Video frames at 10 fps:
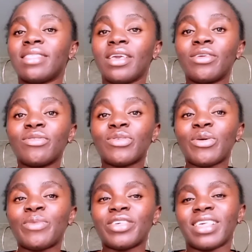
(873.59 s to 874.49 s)
Thank you
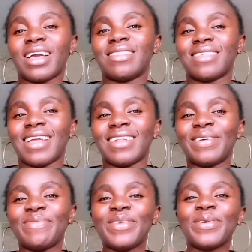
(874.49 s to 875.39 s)
so much, guys. I
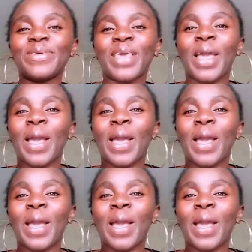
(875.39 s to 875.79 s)
love you.